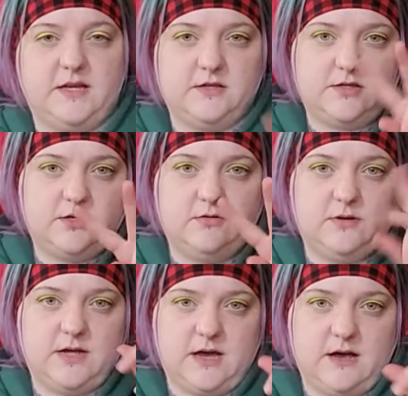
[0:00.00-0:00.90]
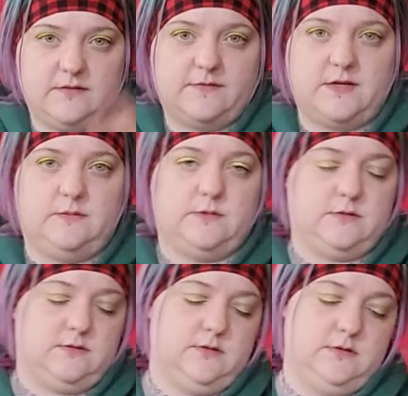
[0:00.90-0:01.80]
it 2.5 times.
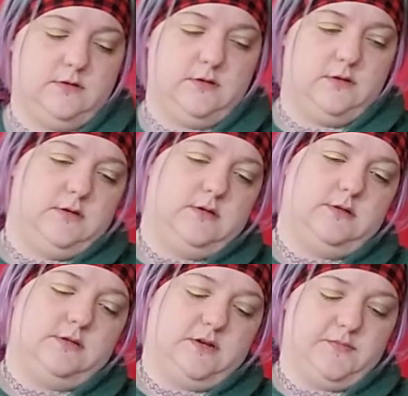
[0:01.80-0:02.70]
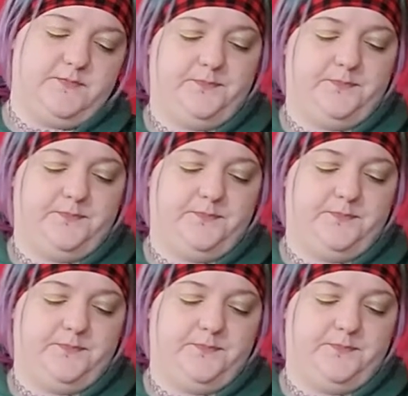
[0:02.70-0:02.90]
So